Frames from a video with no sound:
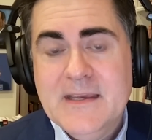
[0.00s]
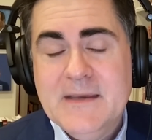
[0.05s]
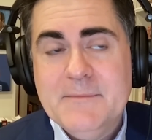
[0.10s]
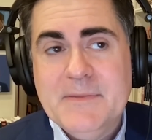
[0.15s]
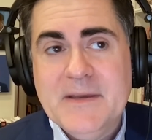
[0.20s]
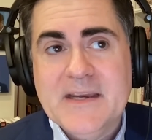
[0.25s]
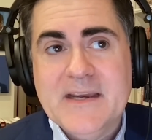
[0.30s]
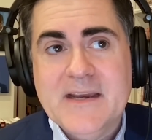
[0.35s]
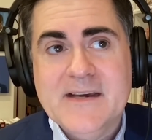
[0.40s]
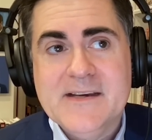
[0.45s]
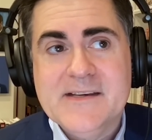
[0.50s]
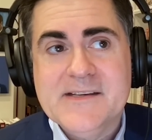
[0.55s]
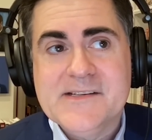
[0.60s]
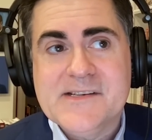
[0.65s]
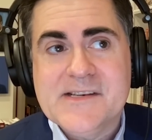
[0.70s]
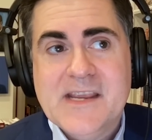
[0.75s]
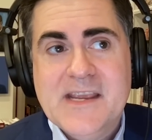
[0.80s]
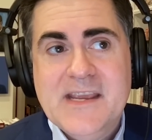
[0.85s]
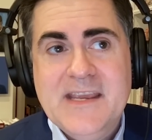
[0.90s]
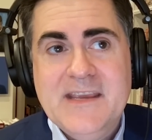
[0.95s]

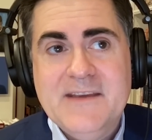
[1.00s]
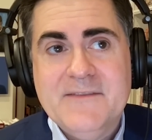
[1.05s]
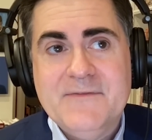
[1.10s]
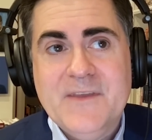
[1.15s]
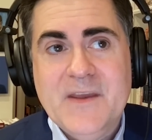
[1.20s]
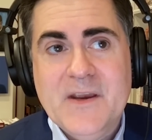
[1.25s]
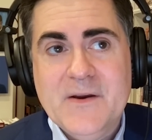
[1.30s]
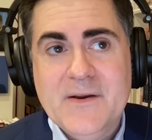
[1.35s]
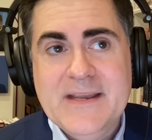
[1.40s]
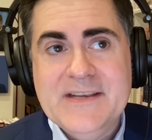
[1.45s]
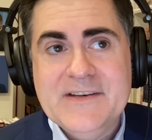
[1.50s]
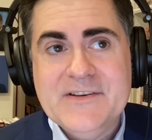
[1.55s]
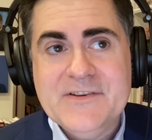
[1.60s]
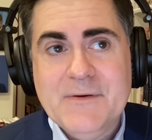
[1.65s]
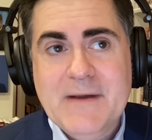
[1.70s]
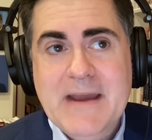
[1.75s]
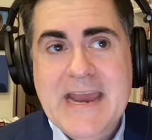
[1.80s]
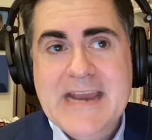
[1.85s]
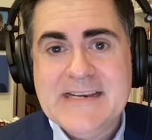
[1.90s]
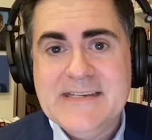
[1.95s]
Because if they're
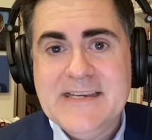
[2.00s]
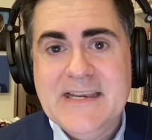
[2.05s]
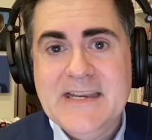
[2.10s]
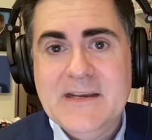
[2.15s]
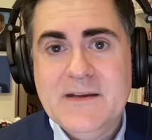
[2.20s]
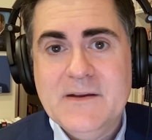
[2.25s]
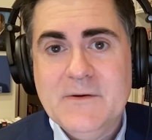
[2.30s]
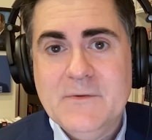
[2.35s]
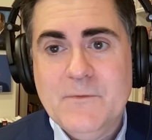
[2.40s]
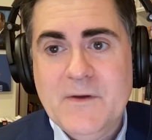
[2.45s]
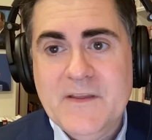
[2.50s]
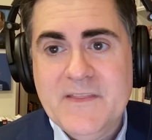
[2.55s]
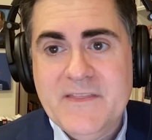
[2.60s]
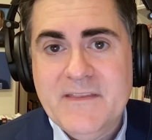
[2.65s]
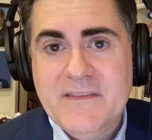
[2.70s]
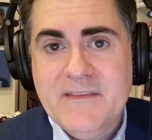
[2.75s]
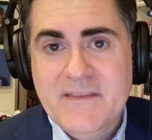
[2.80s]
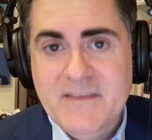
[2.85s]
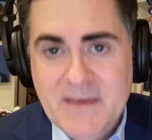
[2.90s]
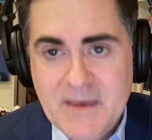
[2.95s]
interacting with
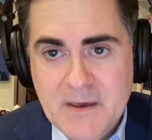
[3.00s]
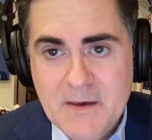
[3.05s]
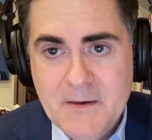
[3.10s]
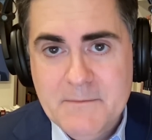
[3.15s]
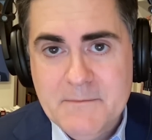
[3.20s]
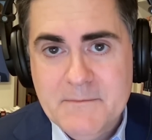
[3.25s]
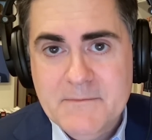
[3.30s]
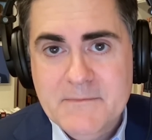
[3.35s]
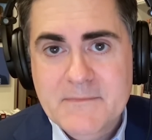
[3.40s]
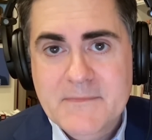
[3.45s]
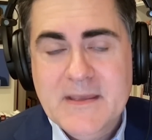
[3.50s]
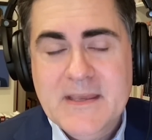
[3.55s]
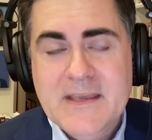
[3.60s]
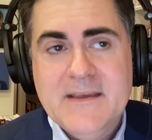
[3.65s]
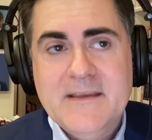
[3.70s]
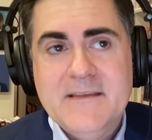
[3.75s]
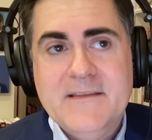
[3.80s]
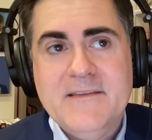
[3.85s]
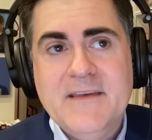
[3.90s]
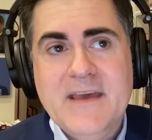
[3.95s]
them,
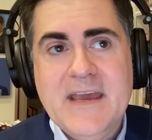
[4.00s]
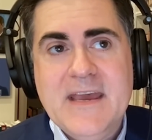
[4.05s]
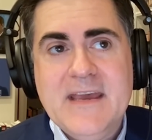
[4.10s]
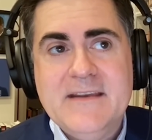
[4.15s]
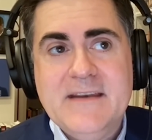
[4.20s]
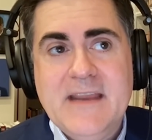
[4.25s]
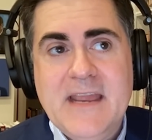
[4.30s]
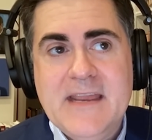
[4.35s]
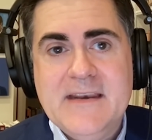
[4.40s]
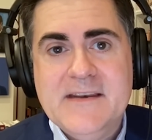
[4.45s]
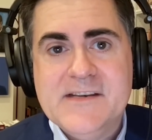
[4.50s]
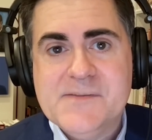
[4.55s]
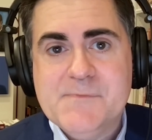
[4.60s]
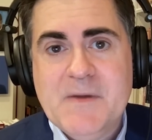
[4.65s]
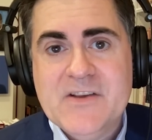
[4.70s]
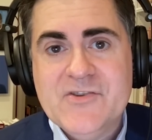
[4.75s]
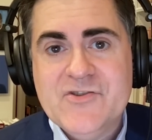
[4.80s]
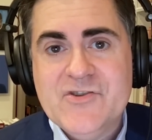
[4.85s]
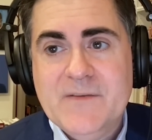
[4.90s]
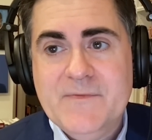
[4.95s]
then, and
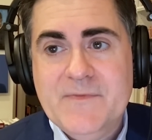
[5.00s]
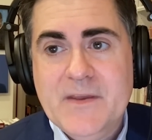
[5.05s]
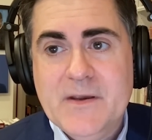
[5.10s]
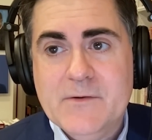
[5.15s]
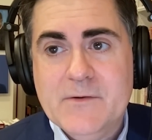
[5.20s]
especially if they're